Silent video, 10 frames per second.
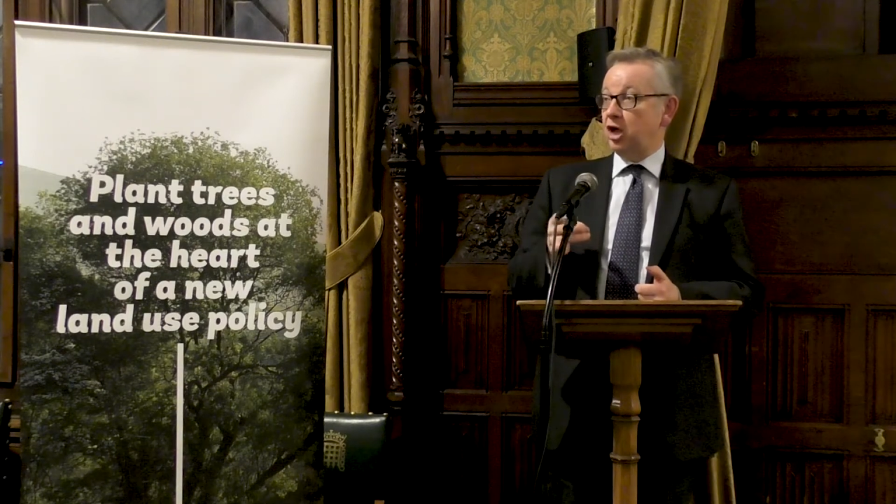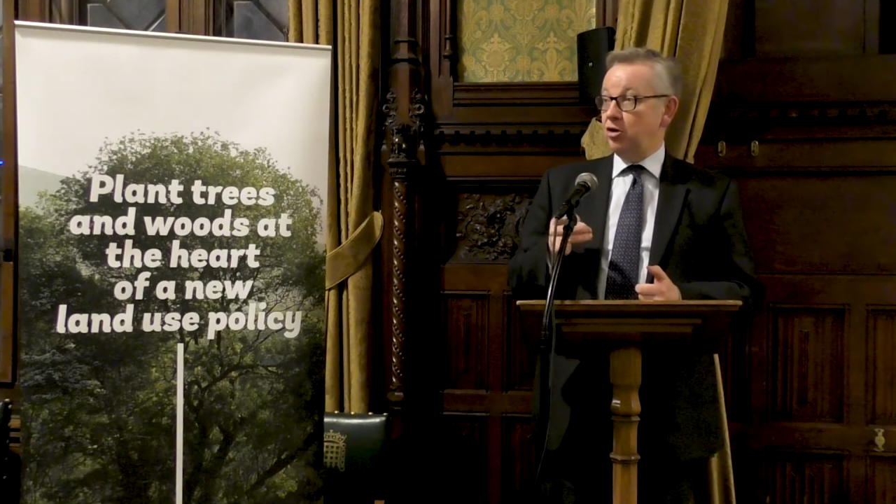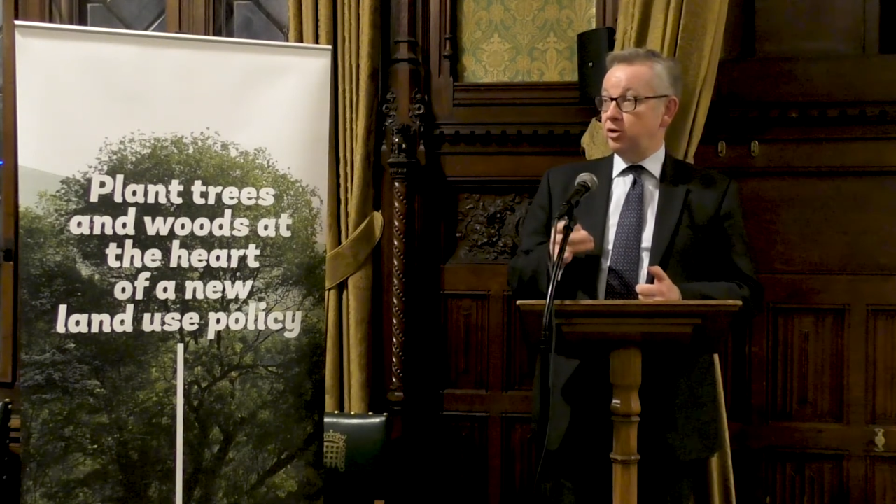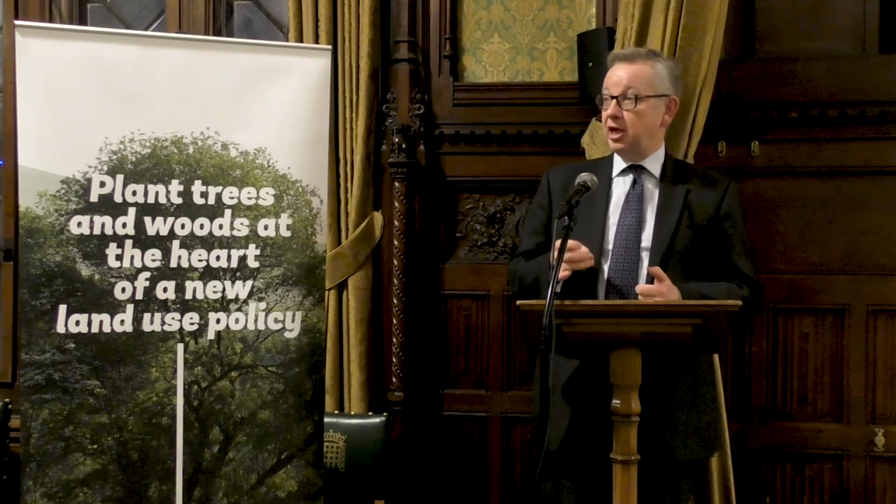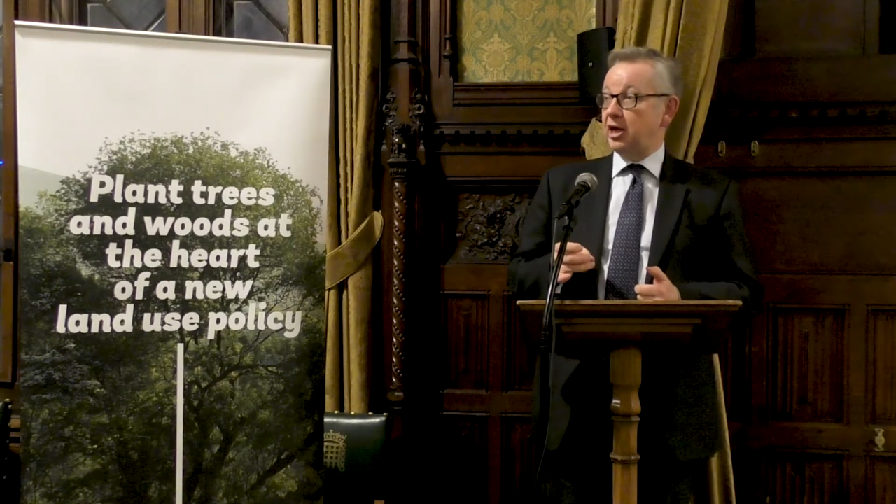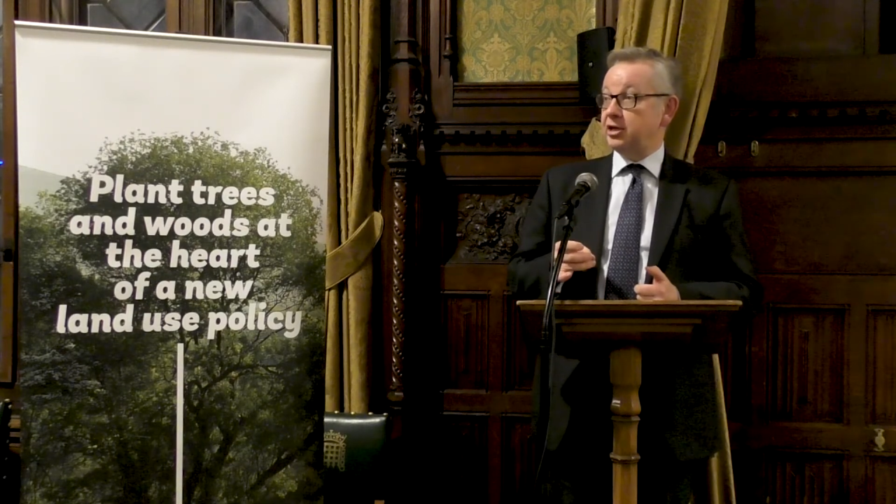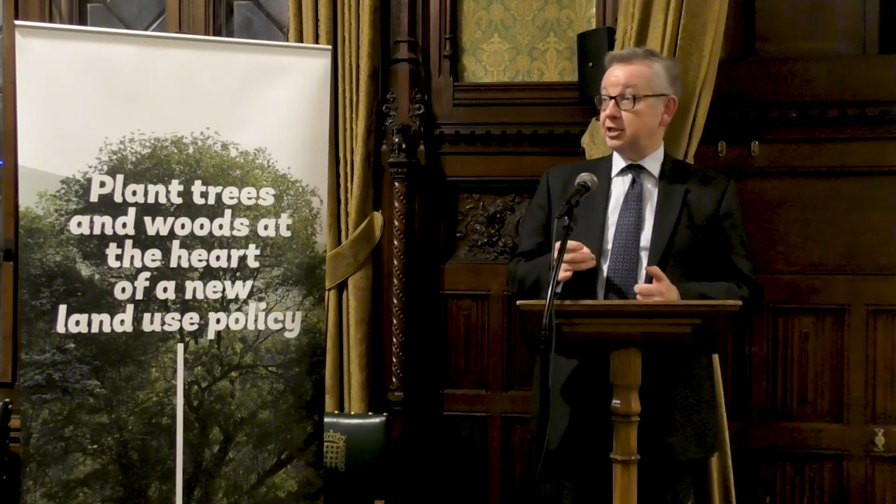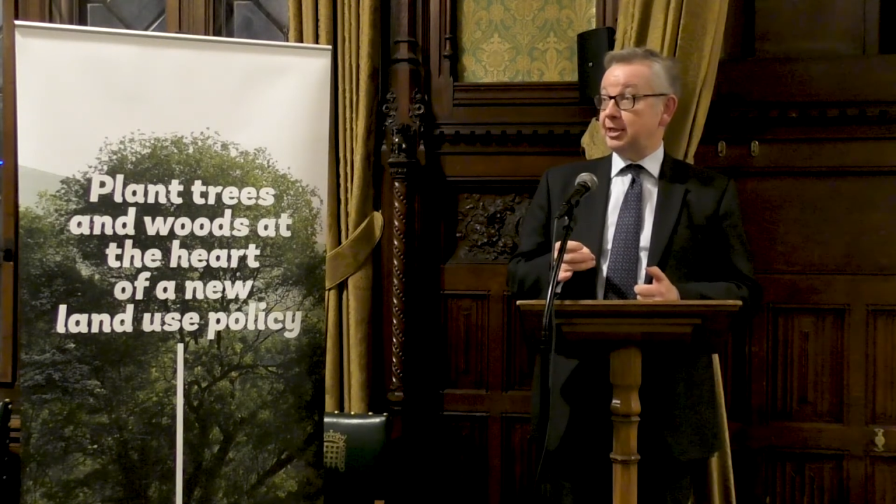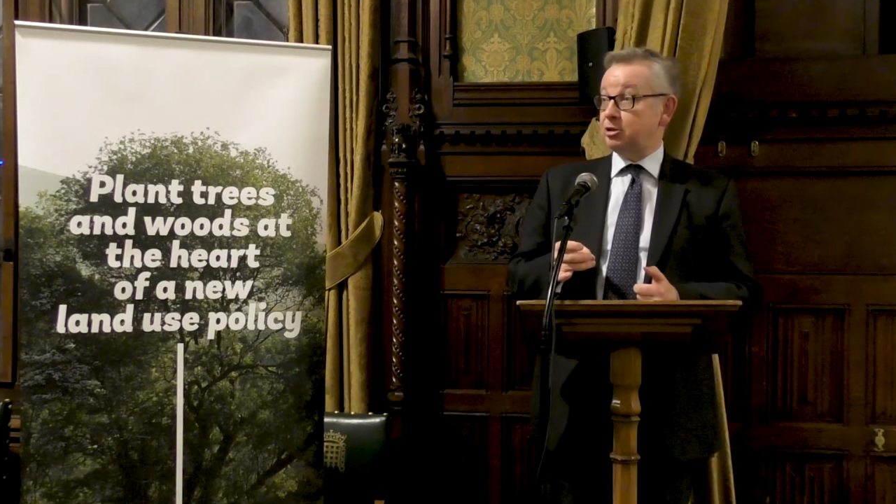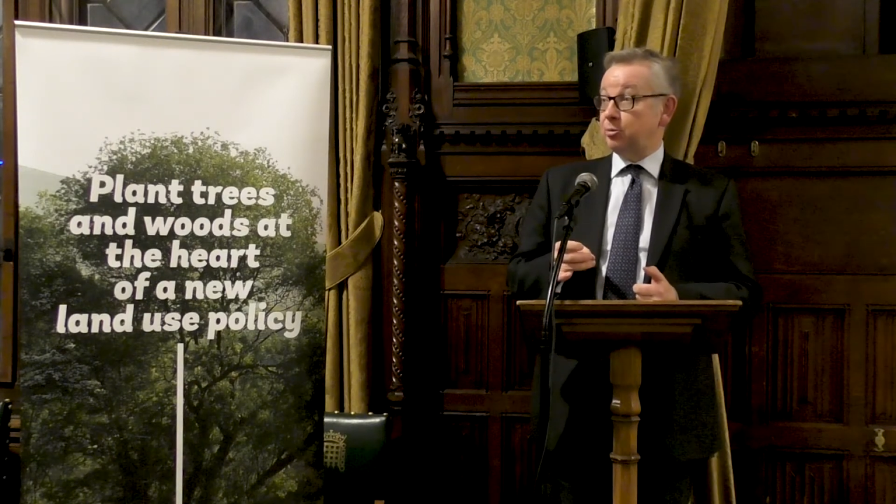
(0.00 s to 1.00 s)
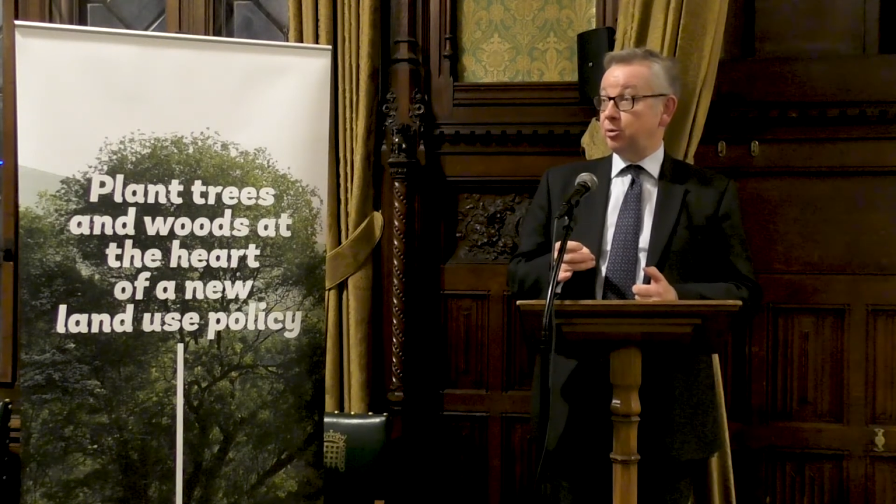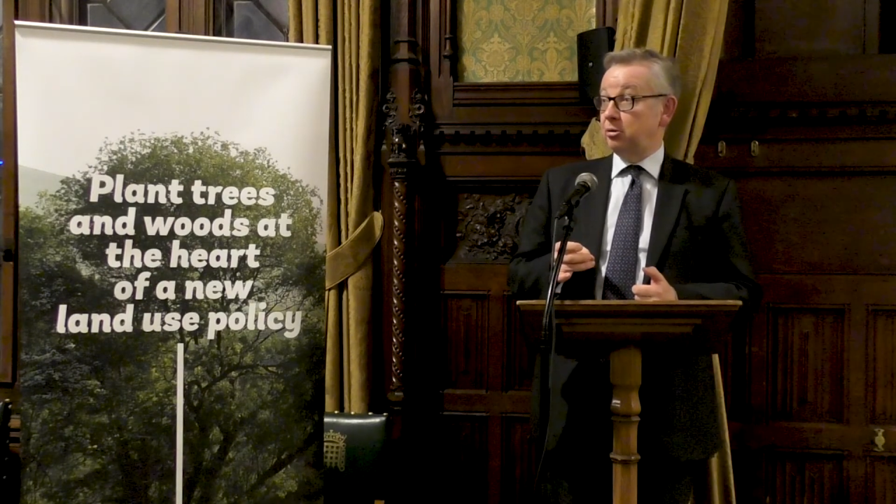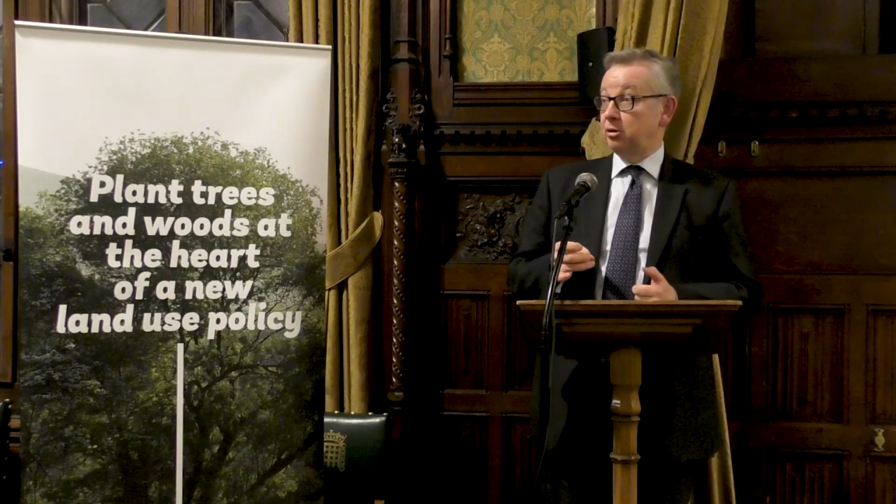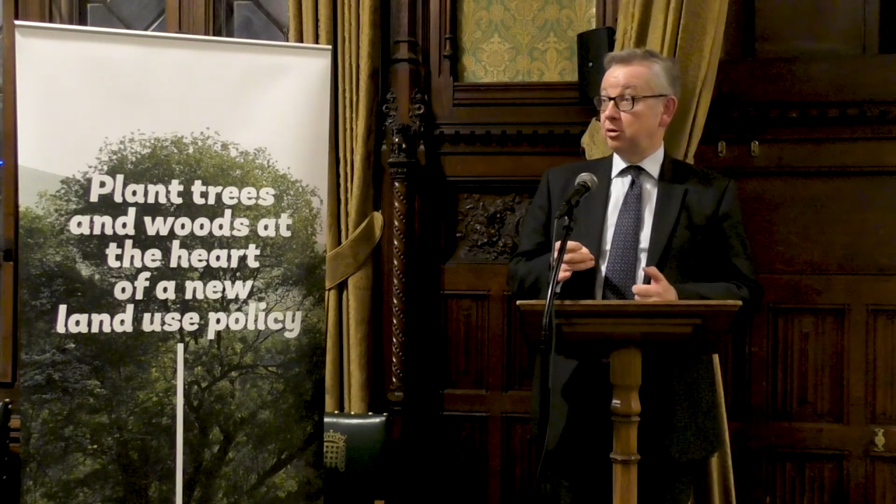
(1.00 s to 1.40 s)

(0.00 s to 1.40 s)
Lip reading: wholly unacceptable,